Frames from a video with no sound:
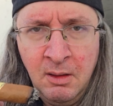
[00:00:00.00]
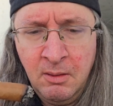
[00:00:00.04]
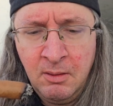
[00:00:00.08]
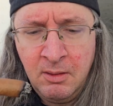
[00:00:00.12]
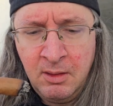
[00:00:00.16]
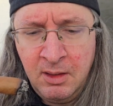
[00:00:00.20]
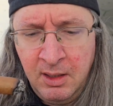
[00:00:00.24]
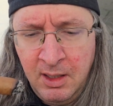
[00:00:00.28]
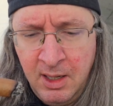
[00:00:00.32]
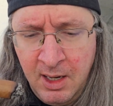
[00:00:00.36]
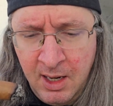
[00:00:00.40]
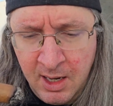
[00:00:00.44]

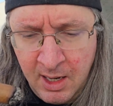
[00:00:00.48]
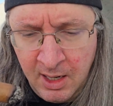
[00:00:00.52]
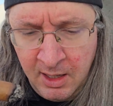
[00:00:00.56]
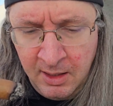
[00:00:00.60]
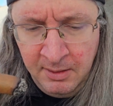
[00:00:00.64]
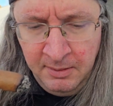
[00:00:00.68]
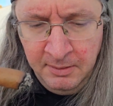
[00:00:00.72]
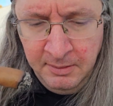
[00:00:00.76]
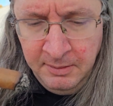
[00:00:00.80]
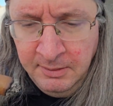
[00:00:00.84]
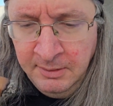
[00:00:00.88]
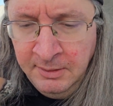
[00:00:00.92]
Okay.
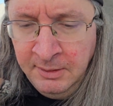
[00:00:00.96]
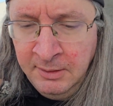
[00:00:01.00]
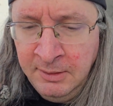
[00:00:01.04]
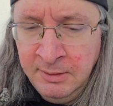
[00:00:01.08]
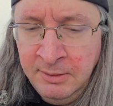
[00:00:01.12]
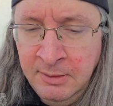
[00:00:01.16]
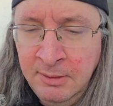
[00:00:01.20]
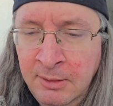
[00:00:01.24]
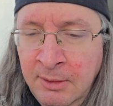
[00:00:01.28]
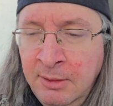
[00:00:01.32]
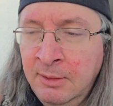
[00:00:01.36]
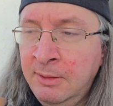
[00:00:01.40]

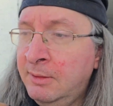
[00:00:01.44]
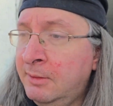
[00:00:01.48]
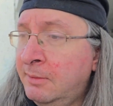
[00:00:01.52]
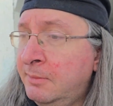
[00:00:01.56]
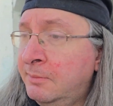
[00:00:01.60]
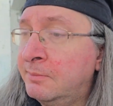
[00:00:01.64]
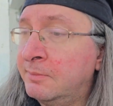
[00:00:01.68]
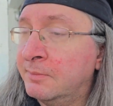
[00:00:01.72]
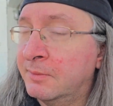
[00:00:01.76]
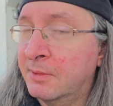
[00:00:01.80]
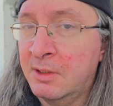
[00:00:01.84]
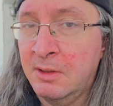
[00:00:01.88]

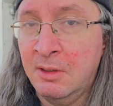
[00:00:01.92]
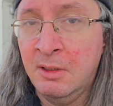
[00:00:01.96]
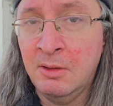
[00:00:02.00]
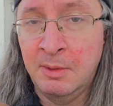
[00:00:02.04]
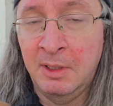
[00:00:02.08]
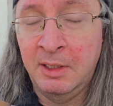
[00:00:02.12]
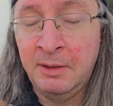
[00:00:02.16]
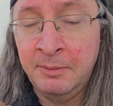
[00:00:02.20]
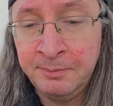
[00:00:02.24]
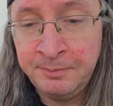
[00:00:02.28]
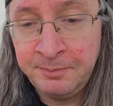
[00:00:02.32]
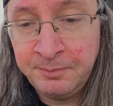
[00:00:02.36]
Excuse
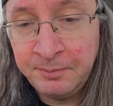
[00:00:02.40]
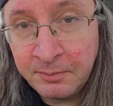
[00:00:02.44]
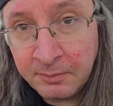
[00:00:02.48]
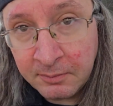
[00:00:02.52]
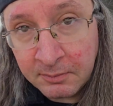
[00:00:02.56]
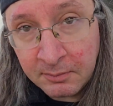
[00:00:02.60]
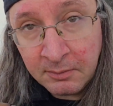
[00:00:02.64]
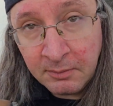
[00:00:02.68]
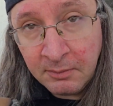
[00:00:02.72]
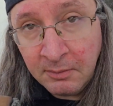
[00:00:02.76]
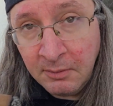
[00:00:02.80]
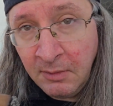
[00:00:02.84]
me.
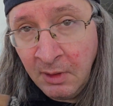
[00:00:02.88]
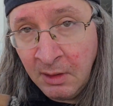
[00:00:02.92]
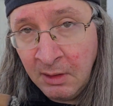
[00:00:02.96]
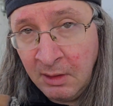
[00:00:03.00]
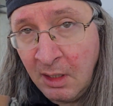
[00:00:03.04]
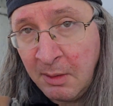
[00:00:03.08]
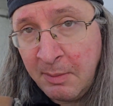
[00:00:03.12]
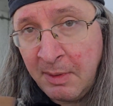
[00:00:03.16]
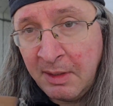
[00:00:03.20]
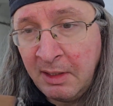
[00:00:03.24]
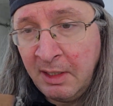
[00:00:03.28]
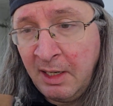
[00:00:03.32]

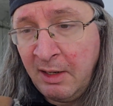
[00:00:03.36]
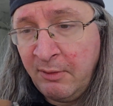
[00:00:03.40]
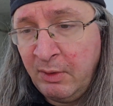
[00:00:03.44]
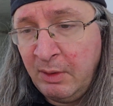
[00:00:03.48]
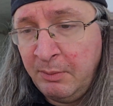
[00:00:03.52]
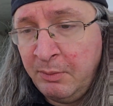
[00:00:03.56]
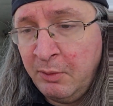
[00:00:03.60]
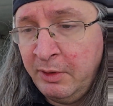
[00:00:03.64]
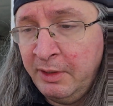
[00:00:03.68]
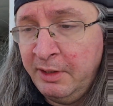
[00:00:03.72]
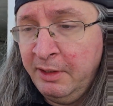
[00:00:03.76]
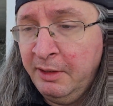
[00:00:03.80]
Down about the halfway
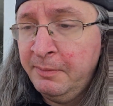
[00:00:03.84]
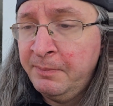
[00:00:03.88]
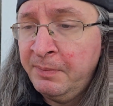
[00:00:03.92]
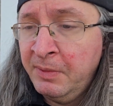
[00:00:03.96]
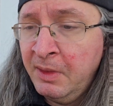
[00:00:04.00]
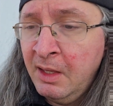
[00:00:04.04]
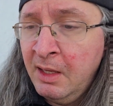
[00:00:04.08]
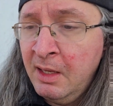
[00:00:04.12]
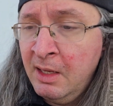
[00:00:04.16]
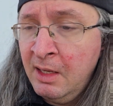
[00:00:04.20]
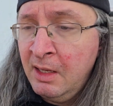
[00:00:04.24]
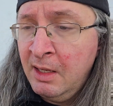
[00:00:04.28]
point here.
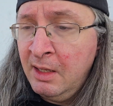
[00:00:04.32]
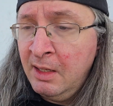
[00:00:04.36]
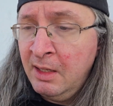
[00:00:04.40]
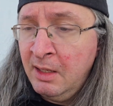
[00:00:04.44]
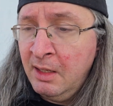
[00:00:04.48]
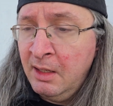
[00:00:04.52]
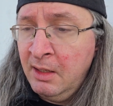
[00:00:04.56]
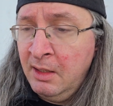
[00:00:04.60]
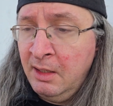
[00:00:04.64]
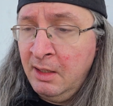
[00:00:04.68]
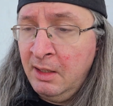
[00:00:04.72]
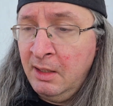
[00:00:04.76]

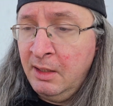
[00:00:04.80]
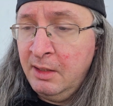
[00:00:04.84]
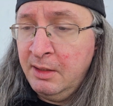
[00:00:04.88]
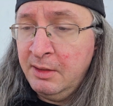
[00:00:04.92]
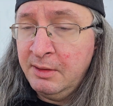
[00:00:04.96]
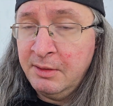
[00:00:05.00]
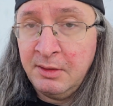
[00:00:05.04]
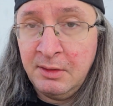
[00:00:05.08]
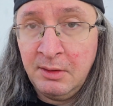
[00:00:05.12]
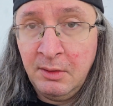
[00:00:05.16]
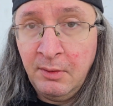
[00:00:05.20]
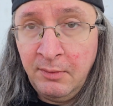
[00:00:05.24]

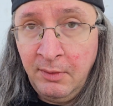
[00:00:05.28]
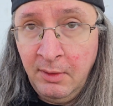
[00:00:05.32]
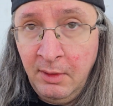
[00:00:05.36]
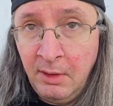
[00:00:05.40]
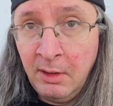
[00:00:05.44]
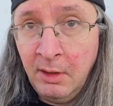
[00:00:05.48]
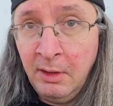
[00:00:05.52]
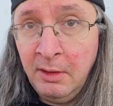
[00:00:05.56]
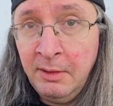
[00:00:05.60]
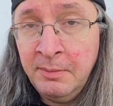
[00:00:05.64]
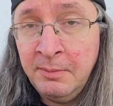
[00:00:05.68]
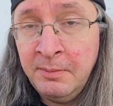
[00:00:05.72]
So
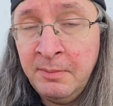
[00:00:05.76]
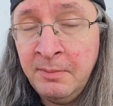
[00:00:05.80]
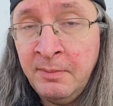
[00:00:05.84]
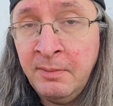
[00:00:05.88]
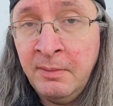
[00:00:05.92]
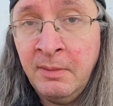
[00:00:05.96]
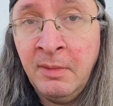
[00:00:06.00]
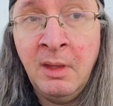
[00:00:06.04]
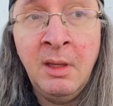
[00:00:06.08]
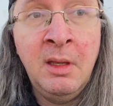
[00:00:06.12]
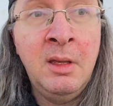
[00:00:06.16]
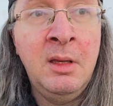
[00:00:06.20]
far,
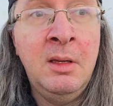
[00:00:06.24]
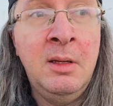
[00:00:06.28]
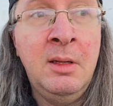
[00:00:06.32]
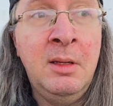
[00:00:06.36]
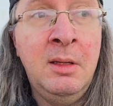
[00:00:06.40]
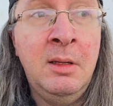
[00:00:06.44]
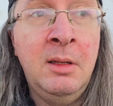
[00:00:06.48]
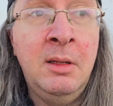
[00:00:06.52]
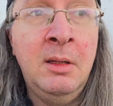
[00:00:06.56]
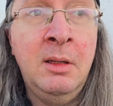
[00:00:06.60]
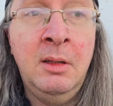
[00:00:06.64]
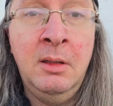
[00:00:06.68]

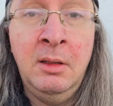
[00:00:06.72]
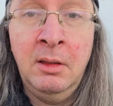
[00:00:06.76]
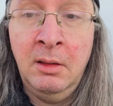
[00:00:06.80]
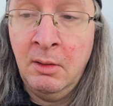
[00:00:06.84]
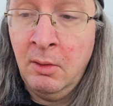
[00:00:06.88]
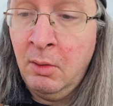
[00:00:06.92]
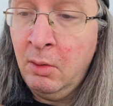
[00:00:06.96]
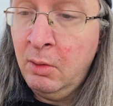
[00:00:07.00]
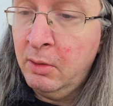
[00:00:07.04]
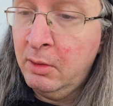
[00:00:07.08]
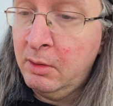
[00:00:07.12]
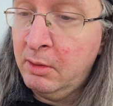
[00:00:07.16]
the
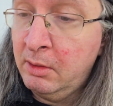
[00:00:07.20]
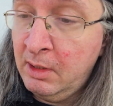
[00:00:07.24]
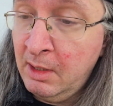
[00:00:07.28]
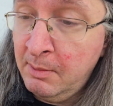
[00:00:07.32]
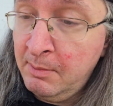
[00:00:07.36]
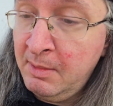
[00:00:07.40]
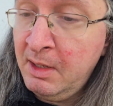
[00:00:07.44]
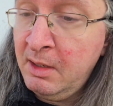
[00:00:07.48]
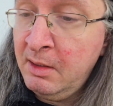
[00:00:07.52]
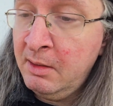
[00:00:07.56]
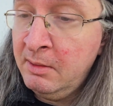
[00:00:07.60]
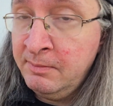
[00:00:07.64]
whole
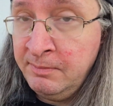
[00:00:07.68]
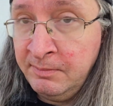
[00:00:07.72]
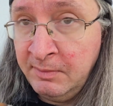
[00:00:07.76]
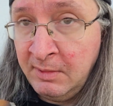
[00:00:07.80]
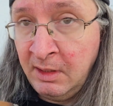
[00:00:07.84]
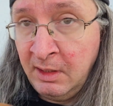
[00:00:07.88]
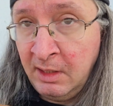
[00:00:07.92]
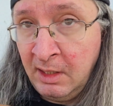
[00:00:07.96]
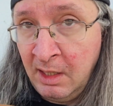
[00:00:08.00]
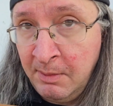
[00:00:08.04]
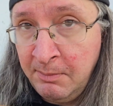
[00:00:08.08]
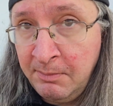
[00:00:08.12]
crema in
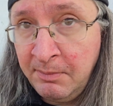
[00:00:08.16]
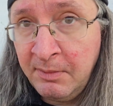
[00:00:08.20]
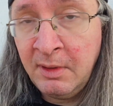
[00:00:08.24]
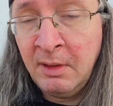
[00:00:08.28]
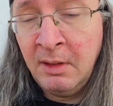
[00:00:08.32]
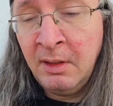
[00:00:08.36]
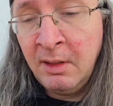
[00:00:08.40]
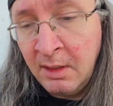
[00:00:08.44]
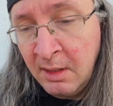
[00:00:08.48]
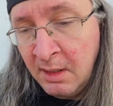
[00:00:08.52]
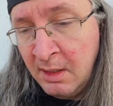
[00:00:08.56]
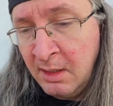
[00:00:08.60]
the name,
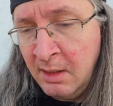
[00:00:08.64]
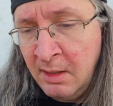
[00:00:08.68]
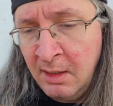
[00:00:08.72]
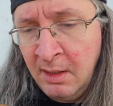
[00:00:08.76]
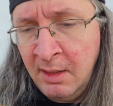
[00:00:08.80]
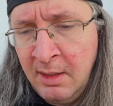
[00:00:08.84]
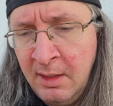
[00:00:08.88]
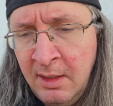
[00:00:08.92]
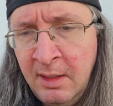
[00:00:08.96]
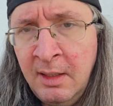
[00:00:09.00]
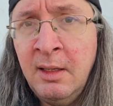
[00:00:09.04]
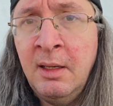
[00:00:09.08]

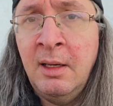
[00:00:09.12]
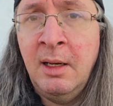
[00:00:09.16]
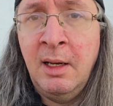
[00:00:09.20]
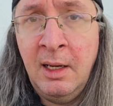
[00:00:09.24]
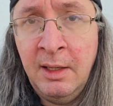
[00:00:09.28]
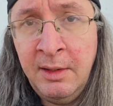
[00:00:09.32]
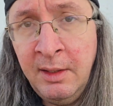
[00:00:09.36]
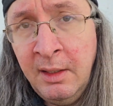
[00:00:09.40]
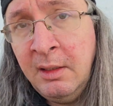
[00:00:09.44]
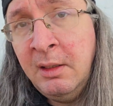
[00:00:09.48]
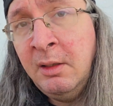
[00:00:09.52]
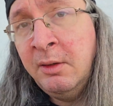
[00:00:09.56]
I
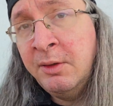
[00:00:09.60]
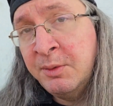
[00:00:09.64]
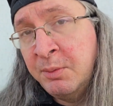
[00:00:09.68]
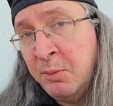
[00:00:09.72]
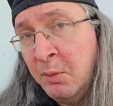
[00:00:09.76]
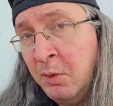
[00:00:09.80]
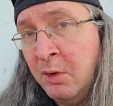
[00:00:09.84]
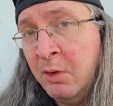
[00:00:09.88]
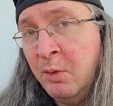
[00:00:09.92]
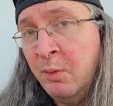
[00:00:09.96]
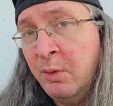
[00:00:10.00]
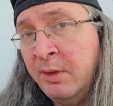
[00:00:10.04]
think deals
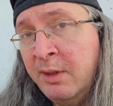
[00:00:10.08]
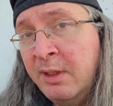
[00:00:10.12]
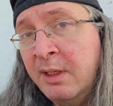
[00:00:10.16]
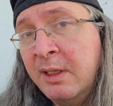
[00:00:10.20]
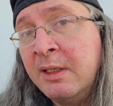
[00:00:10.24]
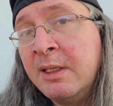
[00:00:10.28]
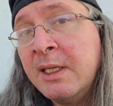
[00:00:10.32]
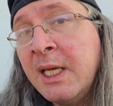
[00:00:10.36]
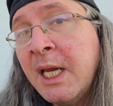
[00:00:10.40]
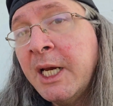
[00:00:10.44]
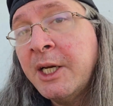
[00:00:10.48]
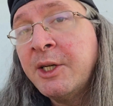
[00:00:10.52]
more with the
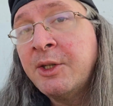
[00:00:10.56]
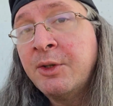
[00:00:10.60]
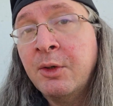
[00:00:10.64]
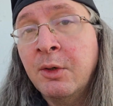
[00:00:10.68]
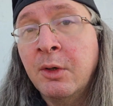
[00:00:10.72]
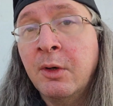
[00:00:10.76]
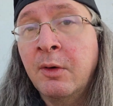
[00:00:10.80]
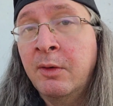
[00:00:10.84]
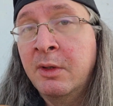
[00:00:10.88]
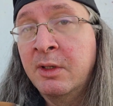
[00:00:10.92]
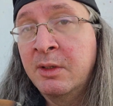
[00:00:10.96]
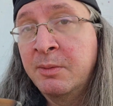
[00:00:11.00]
texture
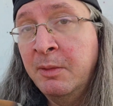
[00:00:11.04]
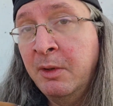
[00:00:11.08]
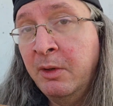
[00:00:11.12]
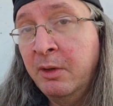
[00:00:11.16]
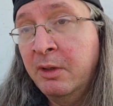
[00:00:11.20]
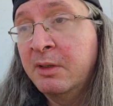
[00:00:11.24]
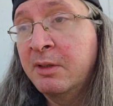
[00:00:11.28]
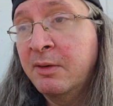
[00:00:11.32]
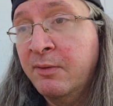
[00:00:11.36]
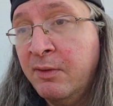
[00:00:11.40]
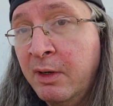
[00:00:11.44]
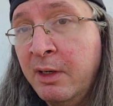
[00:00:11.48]
of the smoke.
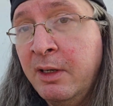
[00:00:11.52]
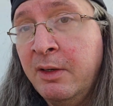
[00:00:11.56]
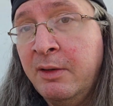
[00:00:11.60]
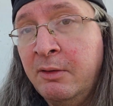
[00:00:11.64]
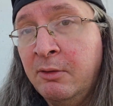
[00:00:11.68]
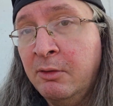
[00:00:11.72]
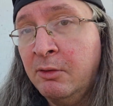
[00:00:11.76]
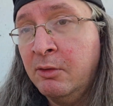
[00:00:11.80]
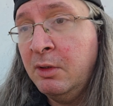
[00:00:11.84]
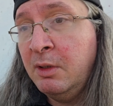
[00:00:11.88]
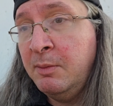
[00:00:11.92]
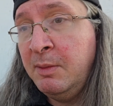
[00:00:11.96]
It's a very
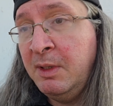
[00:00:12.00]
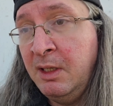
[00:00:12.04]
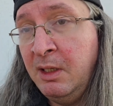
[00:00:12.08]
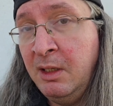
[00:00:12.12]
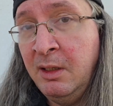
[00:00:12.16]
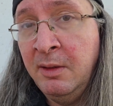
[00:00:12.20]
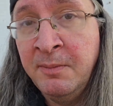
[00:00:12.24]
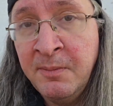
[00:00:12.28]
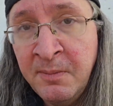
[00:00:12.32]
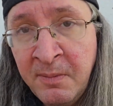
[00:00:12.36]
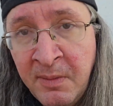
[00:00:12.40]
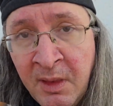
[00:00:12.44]
creamy,
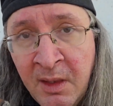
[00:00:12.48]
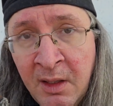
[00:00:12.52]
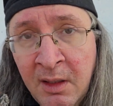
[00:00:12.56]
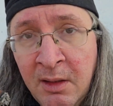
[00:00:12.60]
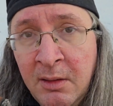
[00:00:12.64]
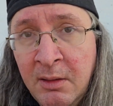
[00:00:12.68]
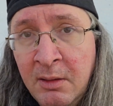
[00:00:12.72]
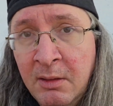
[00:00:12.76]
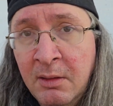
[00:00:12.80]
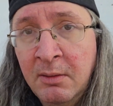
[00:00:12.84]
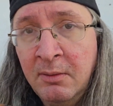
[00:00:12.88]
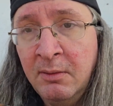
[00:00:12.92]

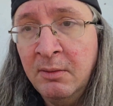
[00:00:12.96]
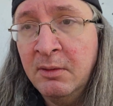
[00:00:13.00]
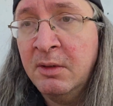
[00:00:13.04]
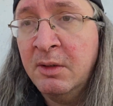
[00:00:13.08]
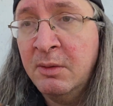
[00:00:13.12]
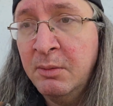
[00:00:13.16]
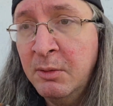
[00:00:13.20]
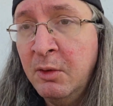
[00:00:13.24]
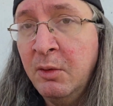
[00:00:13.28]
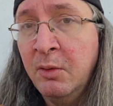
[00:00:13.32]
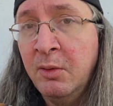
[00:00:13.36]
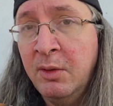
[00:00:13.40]

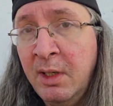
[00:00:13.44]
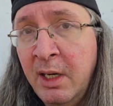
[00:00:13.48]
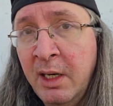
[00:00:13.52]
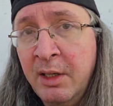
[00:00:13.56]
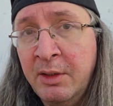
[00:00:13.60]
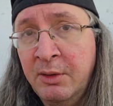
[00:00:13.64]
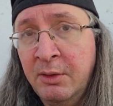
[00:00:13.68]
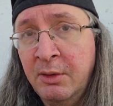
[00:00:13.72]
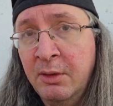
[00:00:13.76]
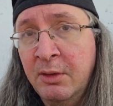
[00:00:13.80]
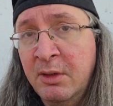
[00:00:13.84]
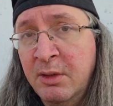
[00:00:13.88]
smooth
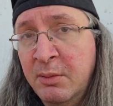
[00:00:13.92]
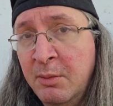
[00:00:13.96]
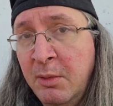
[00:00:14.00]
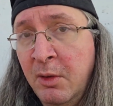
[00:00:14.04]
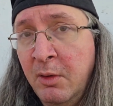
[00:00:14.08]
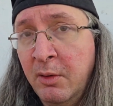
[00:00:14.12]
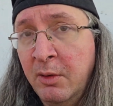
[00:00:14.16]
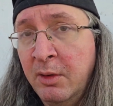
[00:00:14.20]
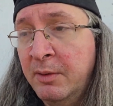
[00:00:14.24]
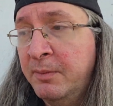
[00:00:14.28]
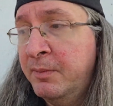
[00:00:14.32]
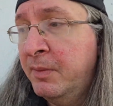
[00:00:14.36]
textured
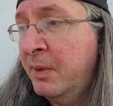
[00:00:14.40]
smoke.